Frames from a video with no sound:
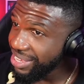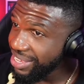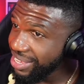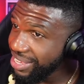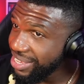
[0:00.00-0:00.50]

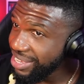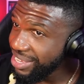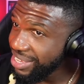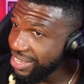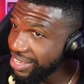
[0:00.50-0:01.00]

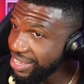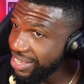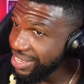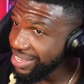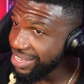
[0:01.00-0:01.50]

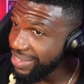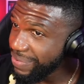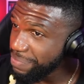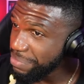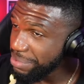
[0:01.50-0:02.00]

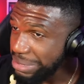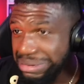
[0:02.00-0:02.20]
Nothing is said.